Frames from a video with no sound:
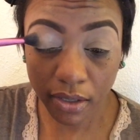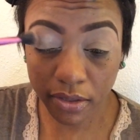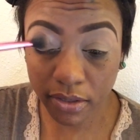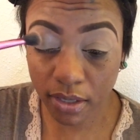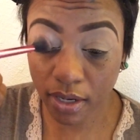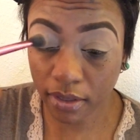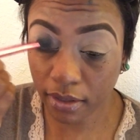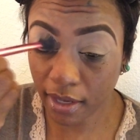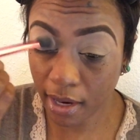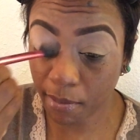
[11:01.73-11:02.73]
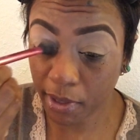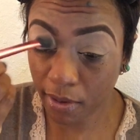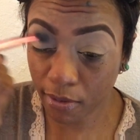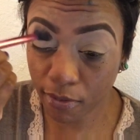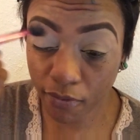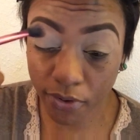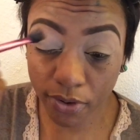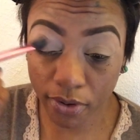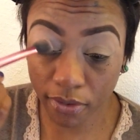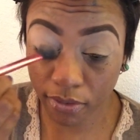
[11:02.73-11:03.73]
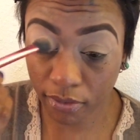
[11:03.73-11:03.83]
and just kind of dab it over